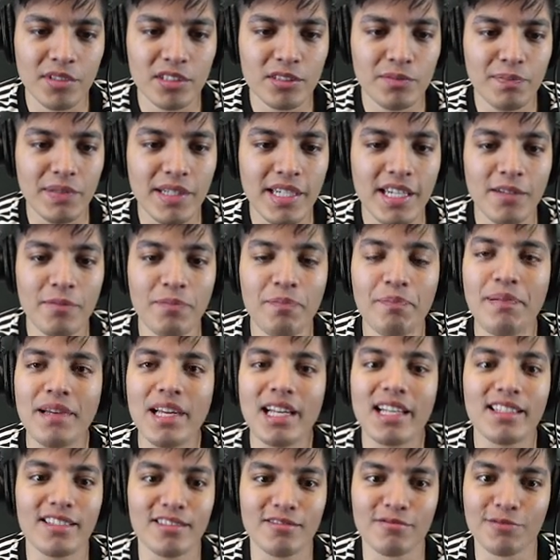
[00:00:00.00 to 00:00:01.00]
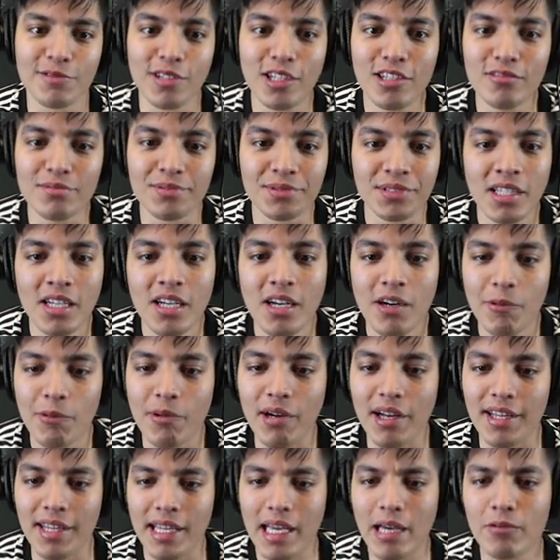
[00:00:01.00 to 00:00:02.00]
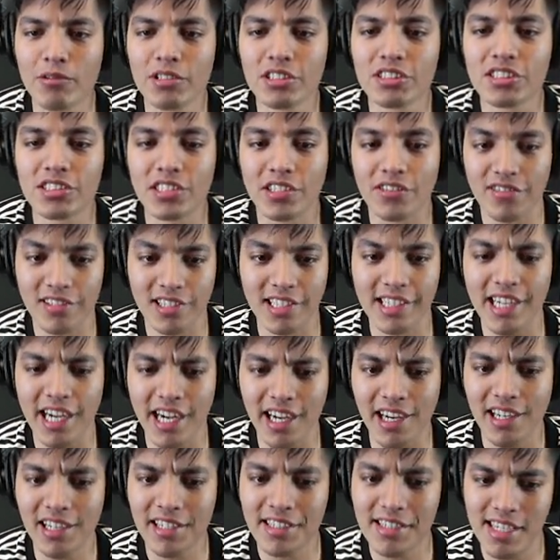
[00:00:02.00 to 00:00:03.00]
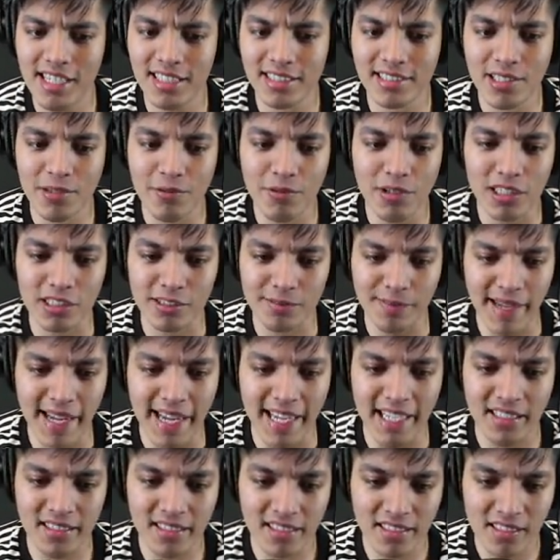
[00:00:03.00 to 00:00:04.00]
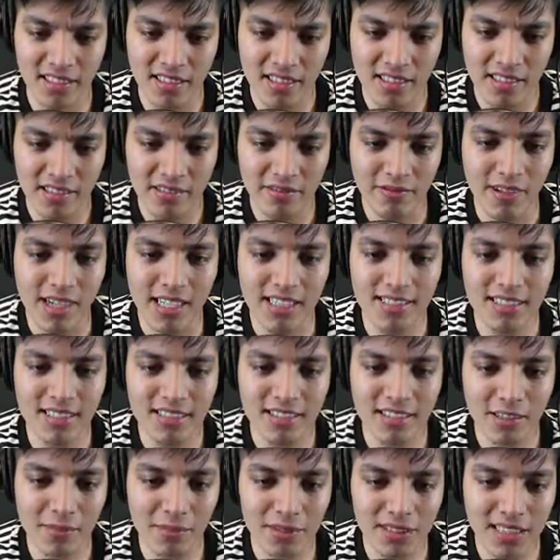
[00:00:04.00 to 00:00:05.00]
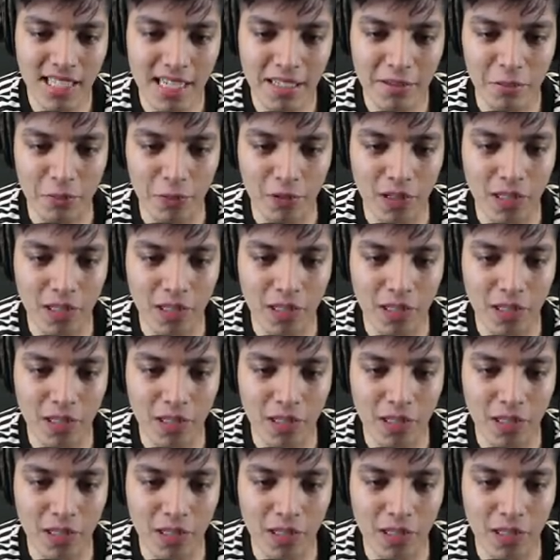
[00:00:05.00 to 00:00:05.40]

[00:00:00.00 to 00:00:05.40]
There's be a billion rooms. Well, that was certainly odd. Yes, it was, man. Why is there so much like